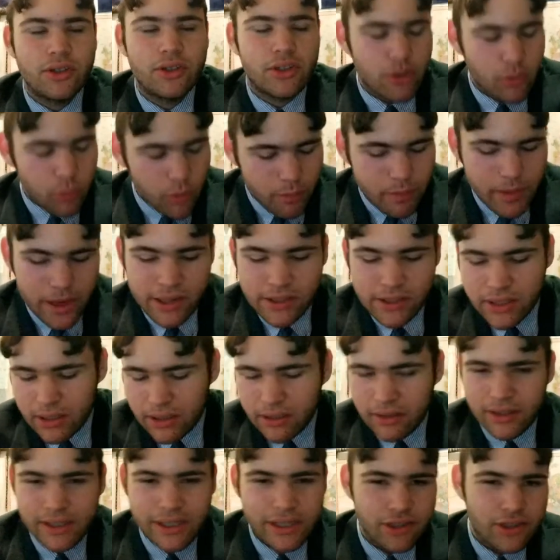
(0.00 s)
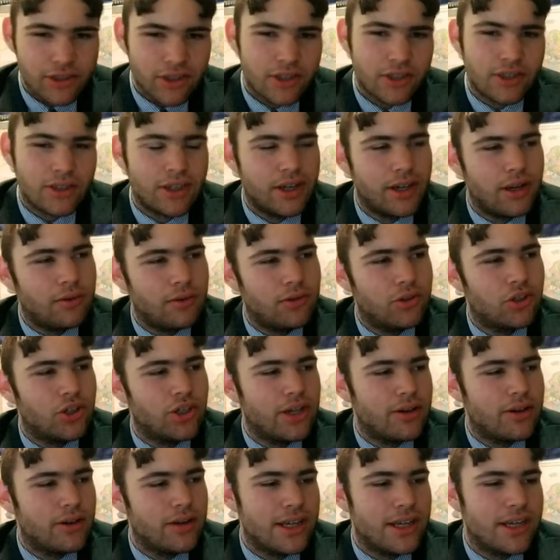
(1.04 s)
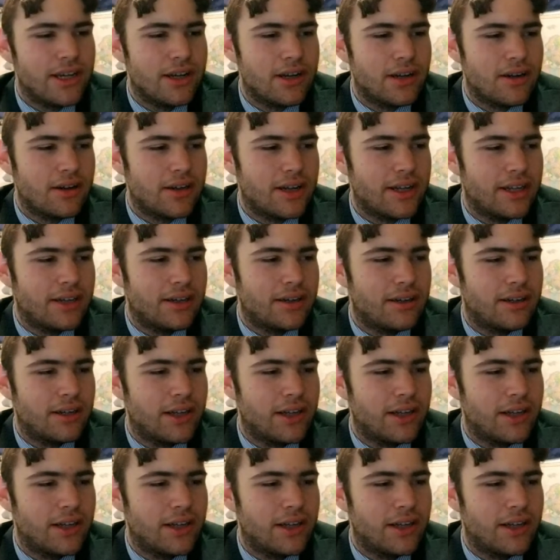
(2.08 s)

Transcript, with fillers: so we'll basically just, you know, chill here and,